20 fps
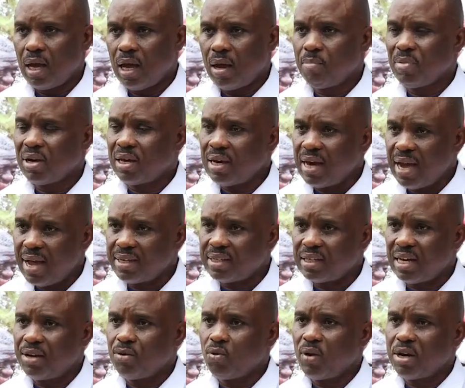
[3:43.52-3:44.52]
I'm
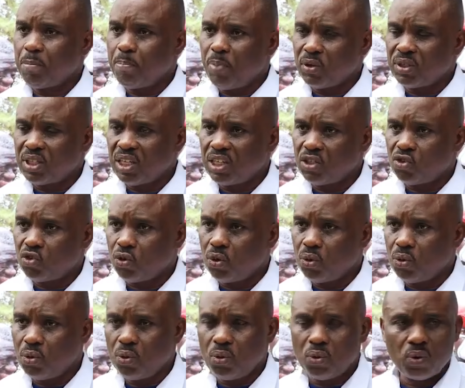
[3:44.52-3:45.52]
glad, and we are reporting to
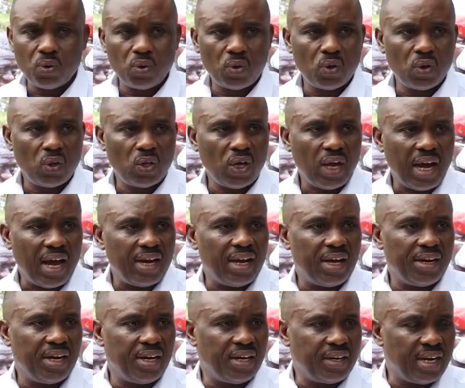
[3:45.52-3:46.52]
you,
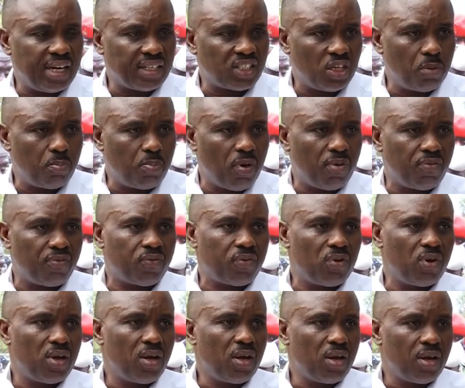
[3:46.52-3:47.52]
under the leadership of
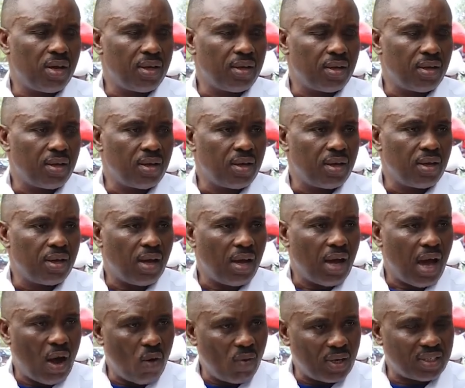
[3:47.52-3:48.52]

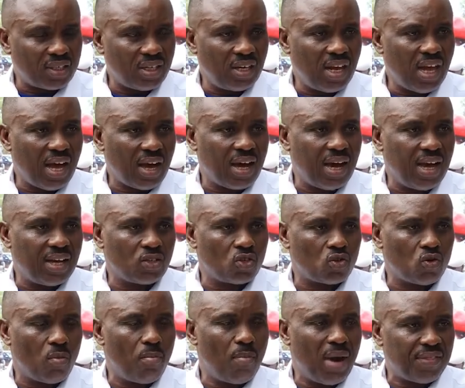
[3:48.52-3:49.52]
our senior
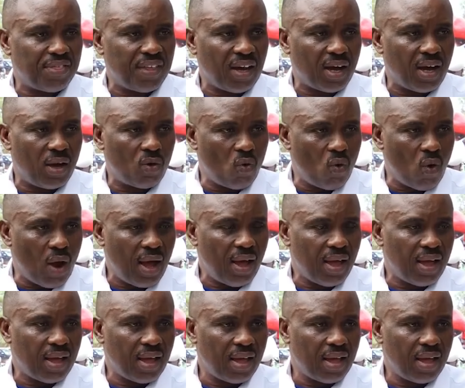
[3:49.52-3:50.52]
counsel, Martha Karua,
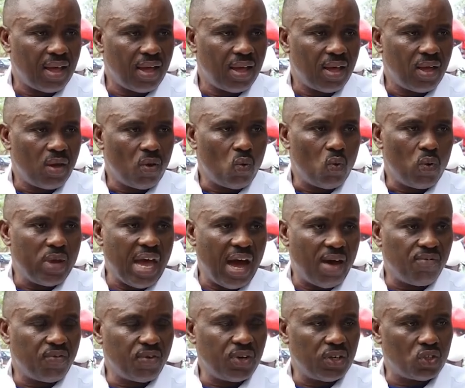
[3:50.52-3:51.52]
we
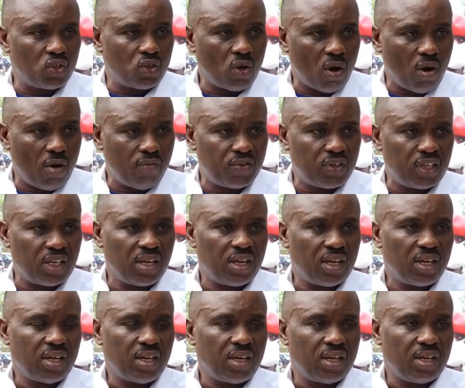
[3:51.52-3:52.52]
have resolved
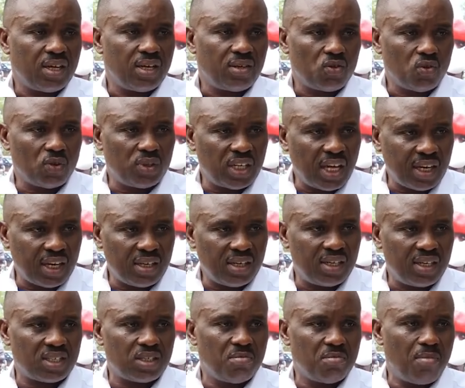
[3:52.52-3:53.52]
to take
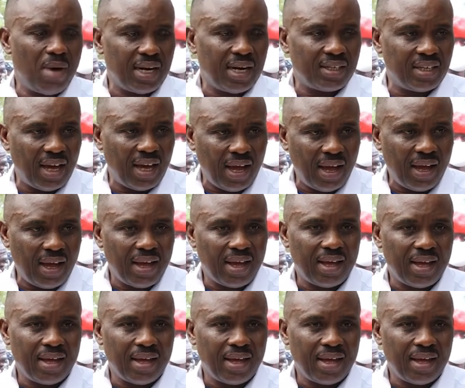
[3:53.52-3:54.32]
this matter